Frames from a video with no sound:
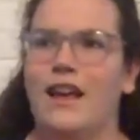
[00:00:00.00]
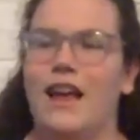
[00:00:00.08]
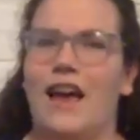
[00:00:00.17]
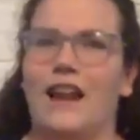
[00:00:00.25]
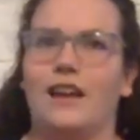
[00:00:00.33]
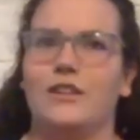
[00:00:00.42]

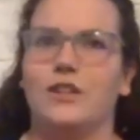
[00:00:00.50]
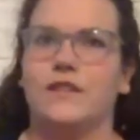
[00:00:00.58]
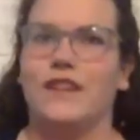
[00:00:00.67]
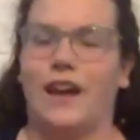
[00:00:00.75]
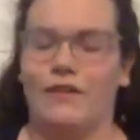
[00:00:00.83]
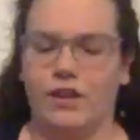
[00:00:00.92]
And I
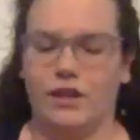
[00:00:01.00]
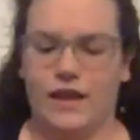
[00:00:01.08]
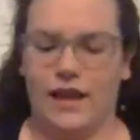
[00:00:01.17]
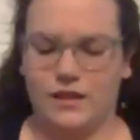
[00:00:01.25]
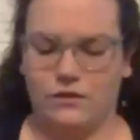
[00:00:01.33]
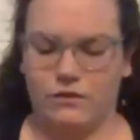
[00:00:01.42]

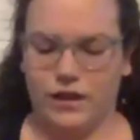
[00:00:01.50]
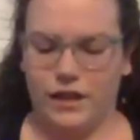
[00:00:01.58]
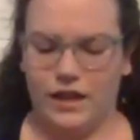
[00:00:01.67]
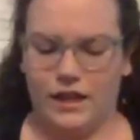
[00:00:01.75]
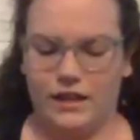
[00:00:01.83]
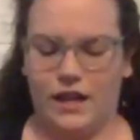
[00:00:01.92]
realized
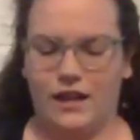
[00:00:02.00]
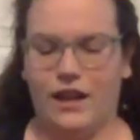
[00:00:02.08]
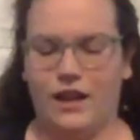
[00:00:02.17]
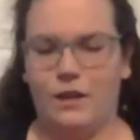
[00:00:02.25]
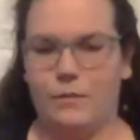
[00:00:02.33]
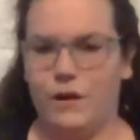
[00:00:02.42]
reading it that
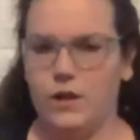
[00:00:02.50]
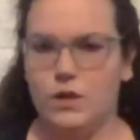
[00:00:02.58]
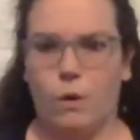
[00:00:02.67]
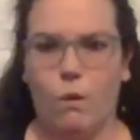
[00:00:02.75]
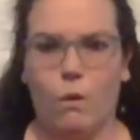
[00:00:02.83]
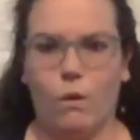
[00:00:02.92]
it had been
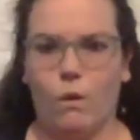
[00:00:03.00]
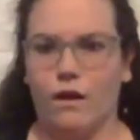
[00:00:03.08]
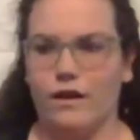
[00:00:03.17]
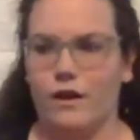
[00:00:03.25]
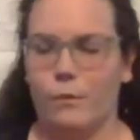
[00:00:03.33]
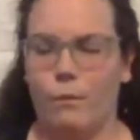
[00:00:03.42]

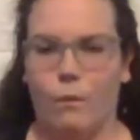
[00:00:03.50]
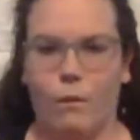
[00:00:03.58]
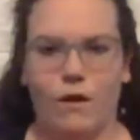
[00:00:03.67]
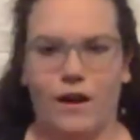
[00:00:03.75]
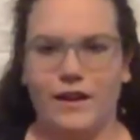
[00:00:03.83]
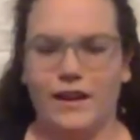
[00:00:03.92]
torn and
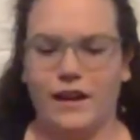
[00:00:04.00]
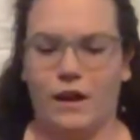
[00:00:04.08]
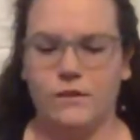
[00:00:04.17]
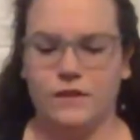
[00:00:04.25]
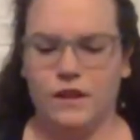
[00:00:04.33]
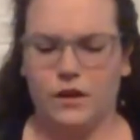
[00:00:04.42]
worn. And I
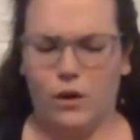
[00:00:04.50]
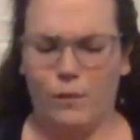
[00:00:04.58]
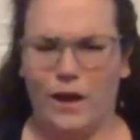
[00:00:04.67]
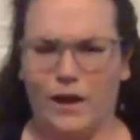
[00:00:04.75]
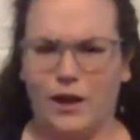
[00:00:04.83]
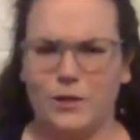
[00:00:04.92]
was like, oh
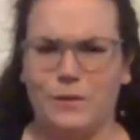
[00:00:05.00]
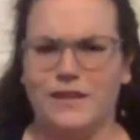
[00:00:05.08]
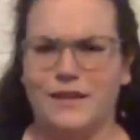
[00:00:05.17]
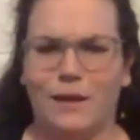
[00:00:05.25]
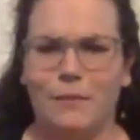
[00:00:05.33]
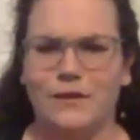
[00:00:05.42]
my gosh, my
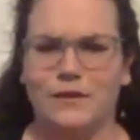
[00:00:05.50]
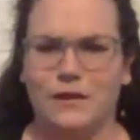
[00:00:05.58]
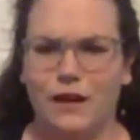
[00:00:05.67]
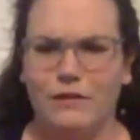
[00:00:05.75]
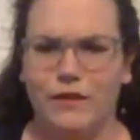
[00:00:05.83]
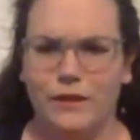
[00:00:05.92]
dad must have
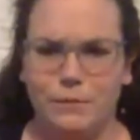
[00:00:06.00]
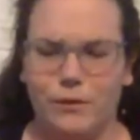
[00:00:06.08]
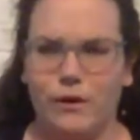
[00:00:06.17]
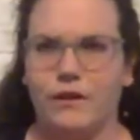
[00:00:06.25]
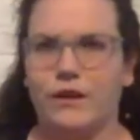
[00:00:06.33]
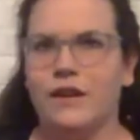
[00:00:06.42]
loved this
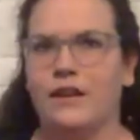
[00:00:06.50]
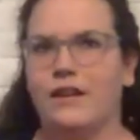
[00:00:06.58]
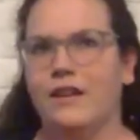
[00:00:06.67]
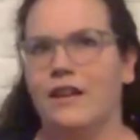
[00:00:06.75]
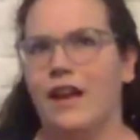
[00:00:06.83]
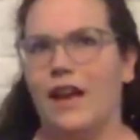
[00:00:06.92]
book.
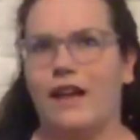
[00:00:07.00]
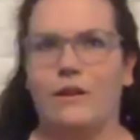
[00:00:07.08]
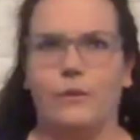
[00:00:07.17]
And it